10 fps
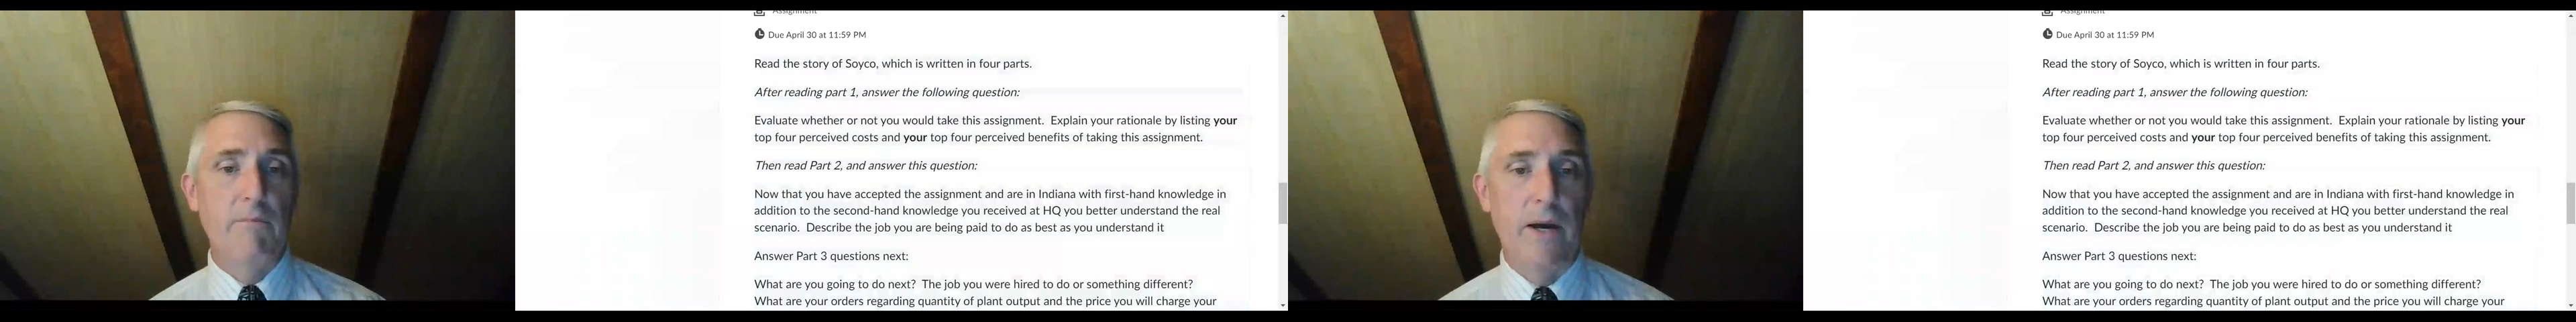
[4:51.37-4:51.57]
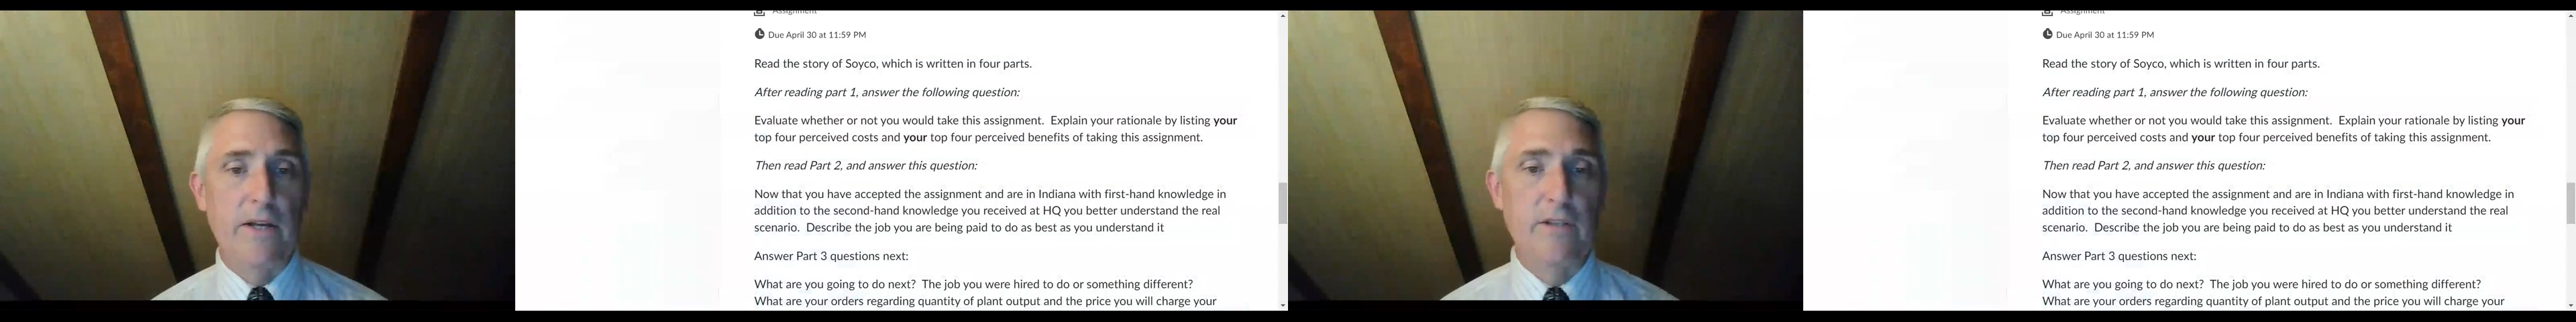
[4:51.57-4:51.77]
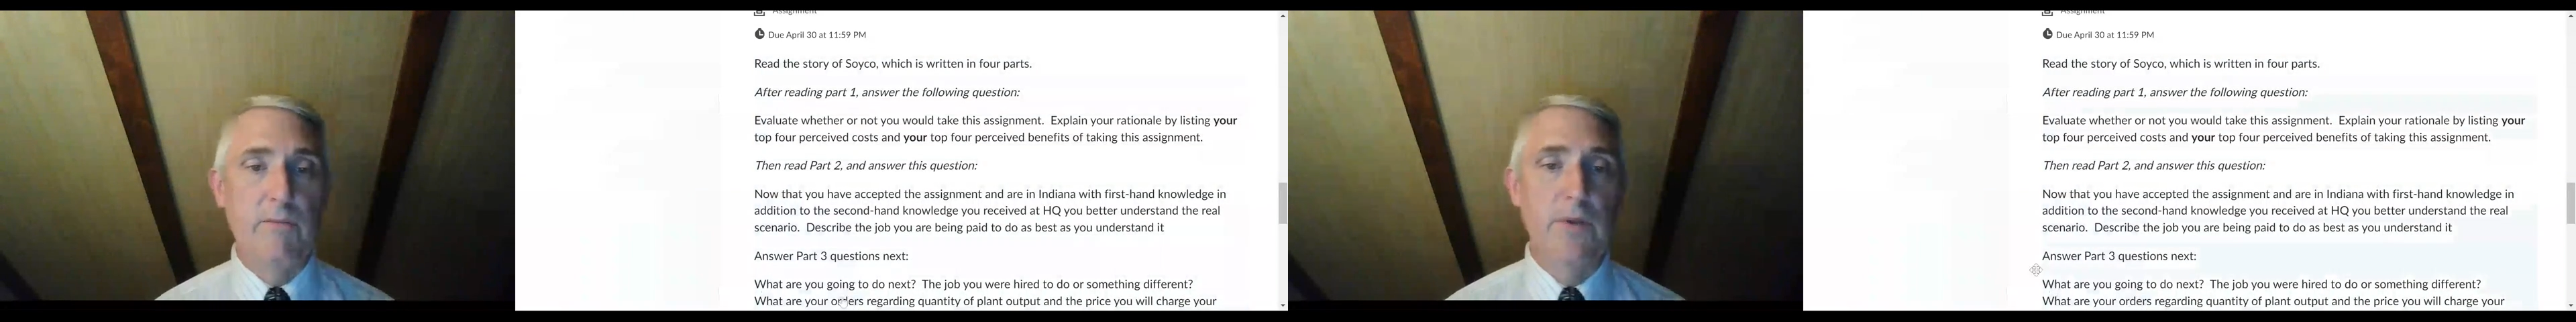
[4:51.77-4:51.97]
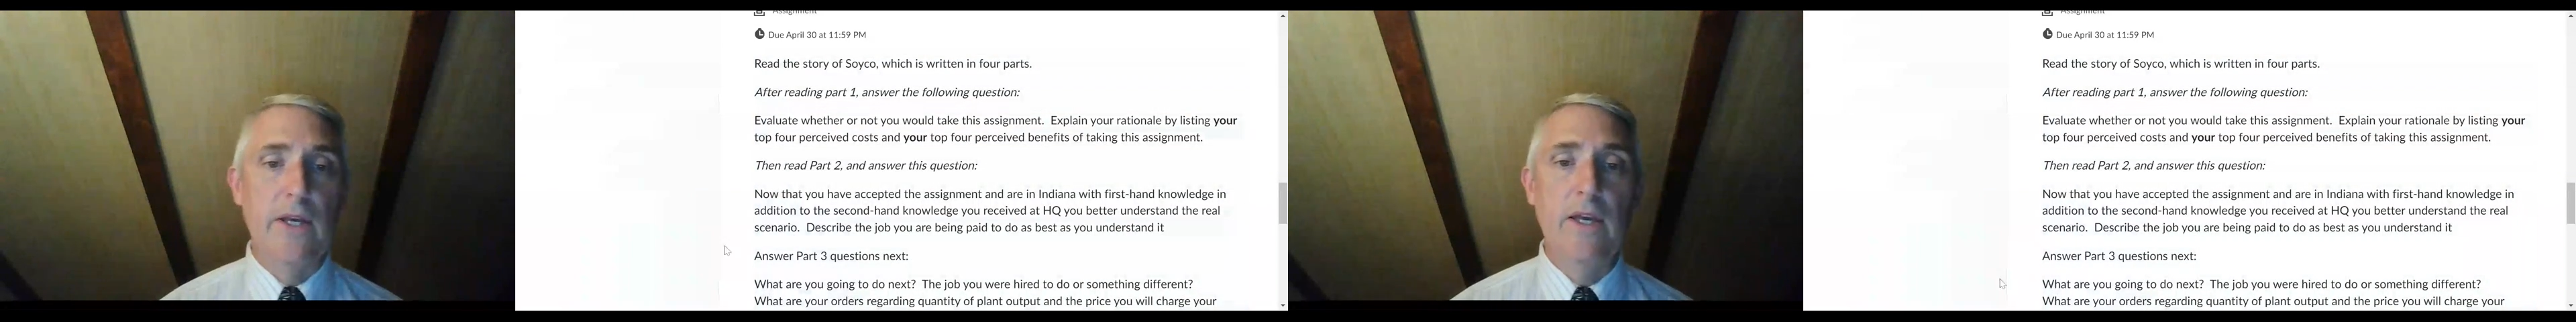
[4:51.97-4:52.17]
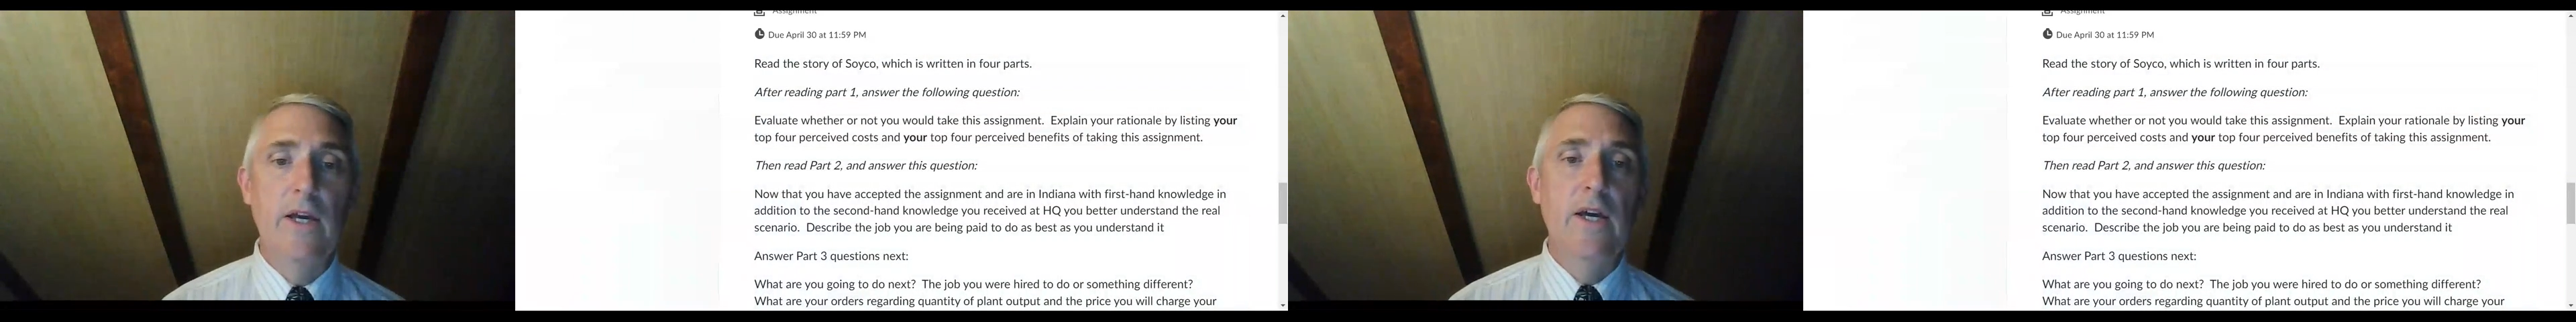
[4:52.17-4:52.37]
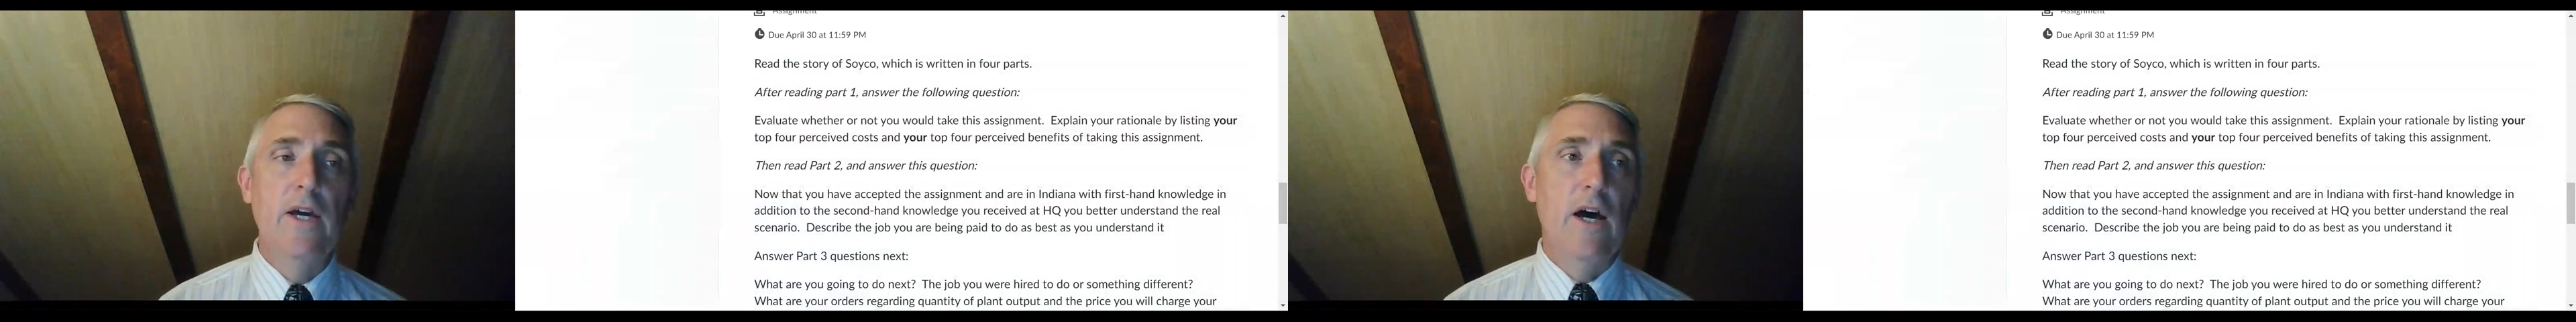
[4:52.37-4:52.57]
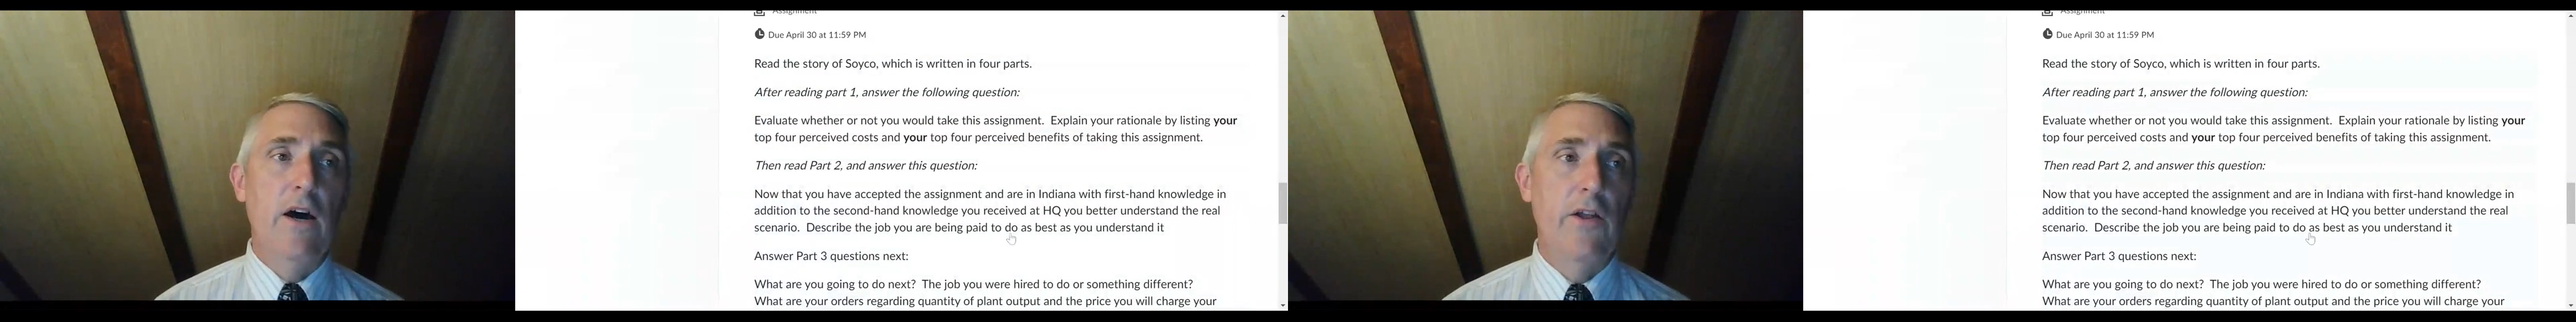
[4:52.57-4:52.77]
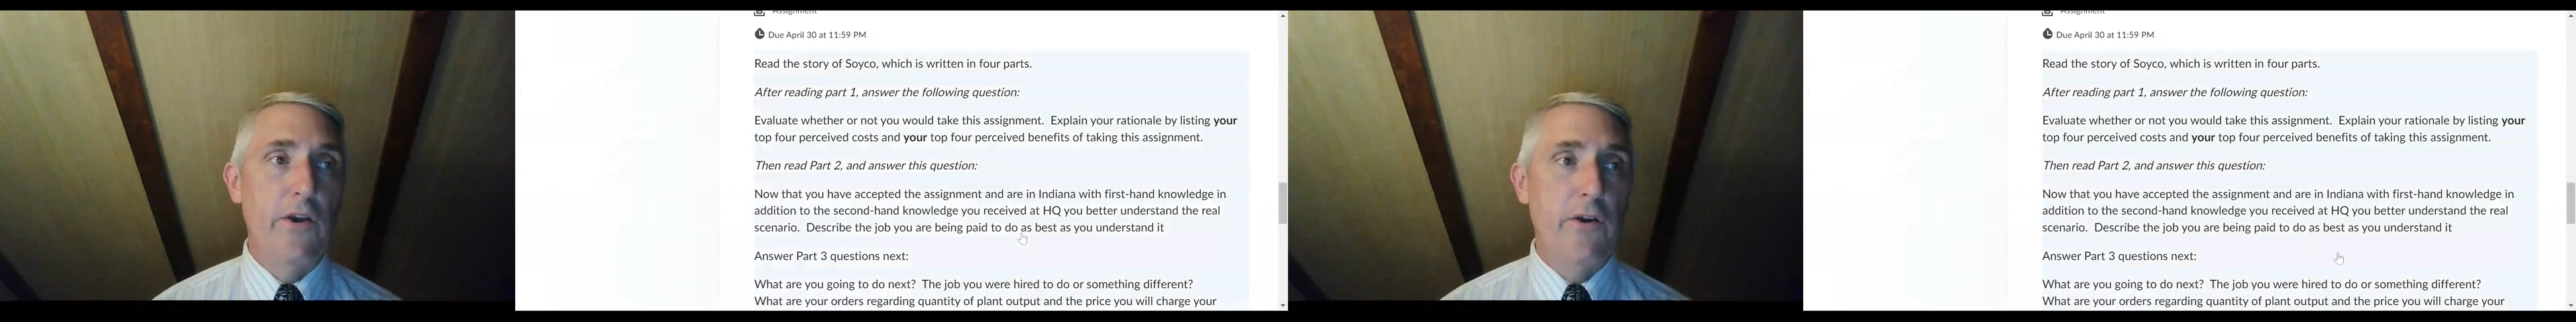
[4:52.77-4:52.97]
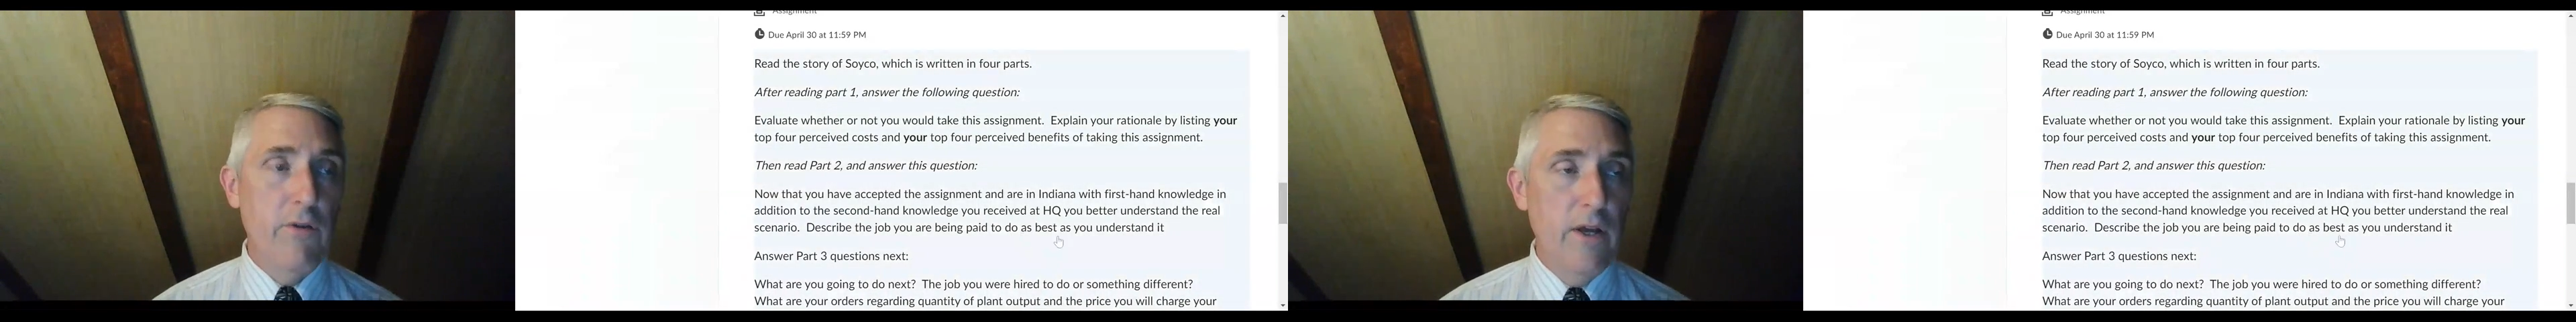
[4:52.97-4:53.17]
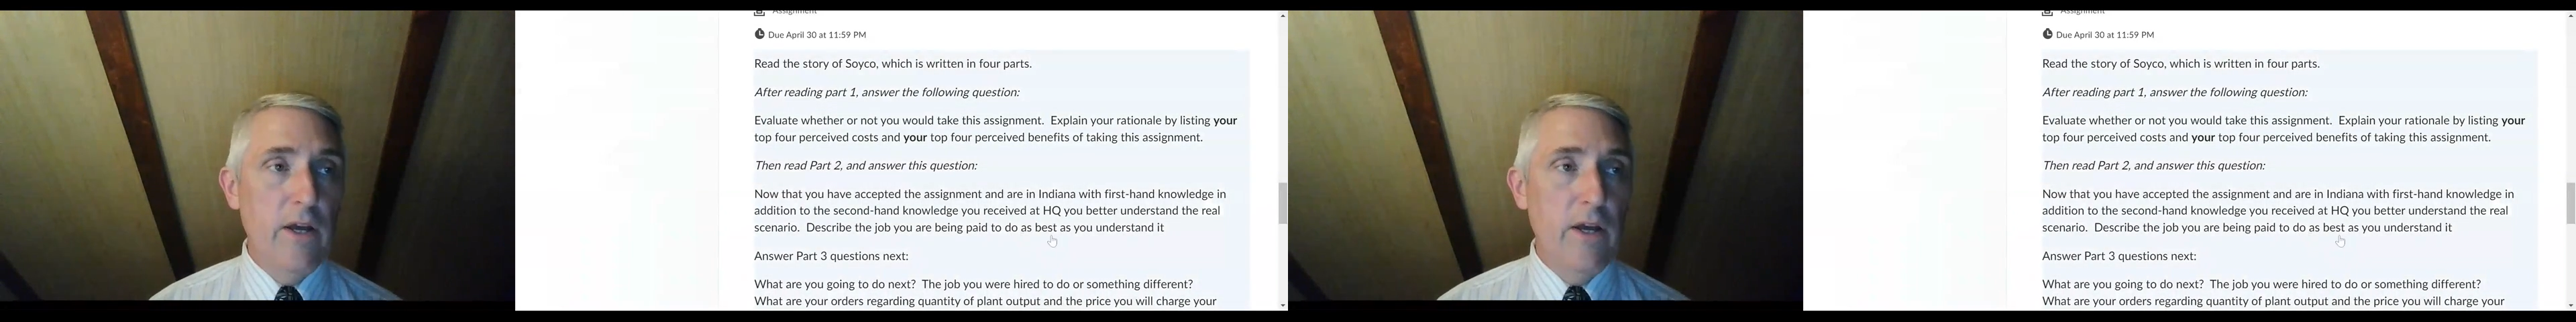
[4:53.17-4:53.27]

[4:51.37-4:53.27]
possibly other